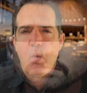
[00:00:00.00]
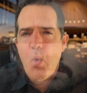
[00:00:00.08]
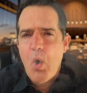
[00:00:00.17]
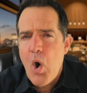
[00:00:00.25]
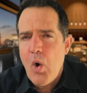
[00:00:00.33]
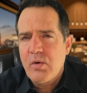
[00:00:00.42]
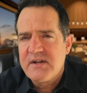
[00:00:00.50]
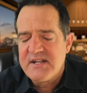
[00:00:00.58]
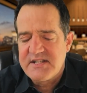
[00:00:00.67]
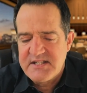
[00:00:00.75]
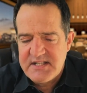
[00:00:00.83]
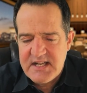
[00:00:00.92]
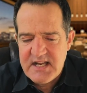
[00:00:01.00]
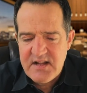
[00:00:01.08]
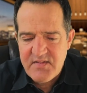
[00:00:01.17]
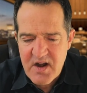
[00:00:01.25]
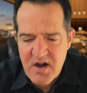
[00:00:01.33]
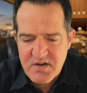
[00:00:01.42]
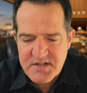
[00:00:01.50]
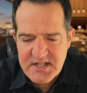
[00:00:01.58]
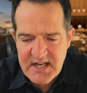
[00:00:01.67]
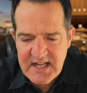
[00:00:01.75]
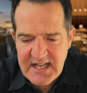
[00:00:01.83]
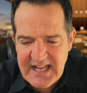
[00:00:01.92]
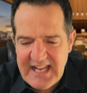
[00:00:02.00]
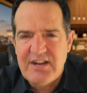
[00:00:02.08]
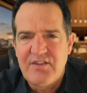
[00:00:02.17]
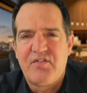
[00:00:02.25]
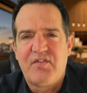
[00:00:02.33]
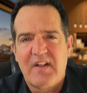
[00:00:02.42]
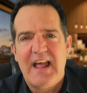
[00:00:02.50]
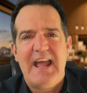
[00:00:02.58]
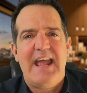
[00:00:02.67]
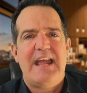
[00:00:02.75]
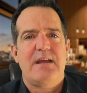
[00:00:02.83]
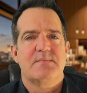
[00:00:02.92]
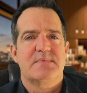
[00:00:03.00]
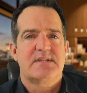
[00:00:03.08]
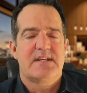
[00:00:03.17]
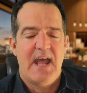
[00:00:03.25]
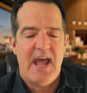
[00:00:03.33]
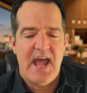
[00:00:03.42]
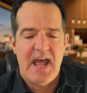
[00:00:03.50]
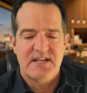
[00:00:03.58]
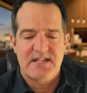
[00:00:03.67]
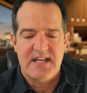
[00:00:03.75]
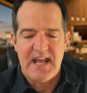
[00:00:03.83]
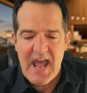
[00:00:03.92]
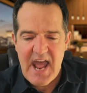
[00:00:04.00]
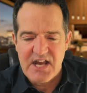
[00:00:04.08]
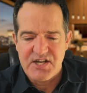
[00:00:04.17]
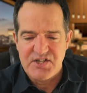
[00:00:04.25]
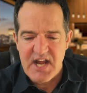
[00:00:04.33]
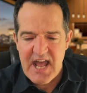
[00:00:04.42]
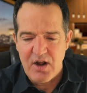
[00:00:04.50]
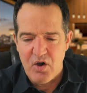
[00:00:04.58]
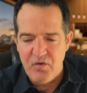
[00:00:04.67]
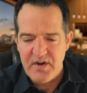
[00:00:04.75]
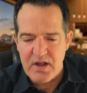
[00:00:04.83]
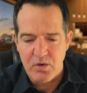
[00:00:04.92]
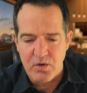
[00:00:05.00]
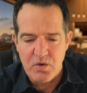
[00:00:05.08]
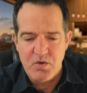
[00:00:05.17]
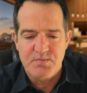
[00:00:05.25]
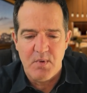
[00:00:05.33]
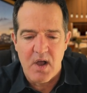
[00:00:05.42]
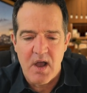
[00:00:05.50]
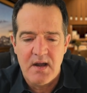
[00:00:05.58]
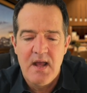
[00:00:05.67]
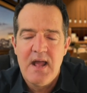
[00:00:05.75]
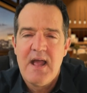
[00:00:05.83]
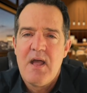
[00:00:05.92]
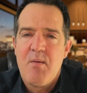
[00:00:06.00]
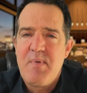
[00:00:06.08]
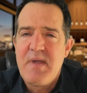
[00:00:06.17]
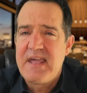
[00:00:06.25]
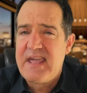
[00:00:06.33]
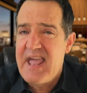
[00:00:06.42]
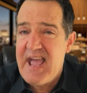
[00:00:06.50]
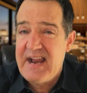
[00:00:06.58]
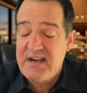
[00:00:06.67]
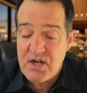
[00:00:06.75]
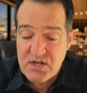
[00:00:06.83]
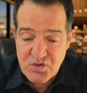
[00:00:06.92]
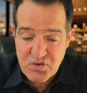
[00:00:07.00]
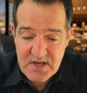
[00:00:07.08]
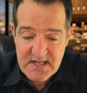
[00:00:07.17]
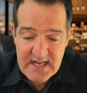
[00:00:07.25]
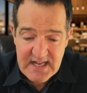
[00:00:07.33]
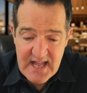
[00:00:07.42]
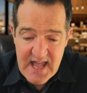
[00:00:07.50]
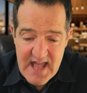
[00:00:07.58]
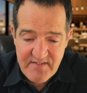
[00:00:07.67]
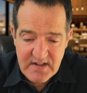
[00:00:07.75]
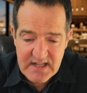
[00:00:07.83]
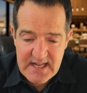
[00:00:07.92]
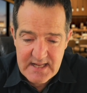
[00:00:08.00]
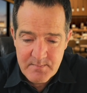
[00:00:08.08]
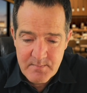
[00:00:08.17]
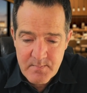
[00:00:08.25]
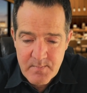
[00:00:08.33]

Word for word: woke to see their city in flames as the hashtag Ovidio Guzman began trending heavily.